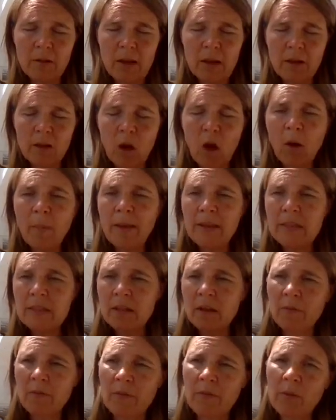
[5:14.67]
comments
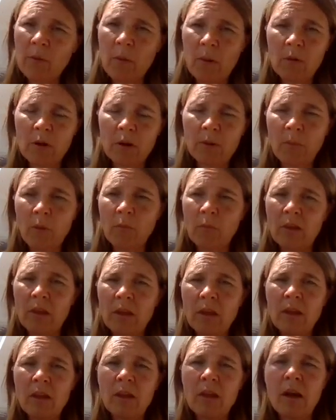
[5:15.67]
are very welcome on
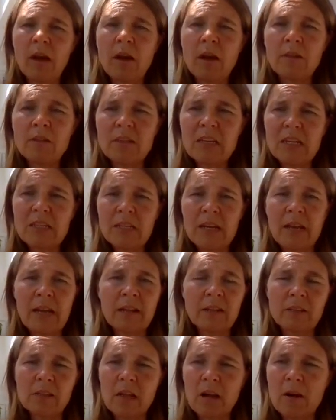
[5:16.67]
the
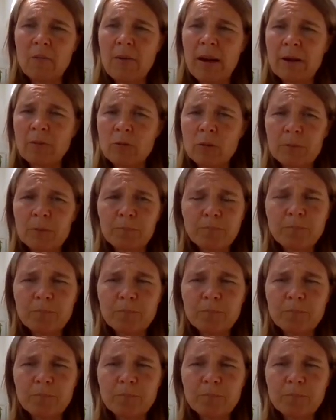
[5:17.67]
details around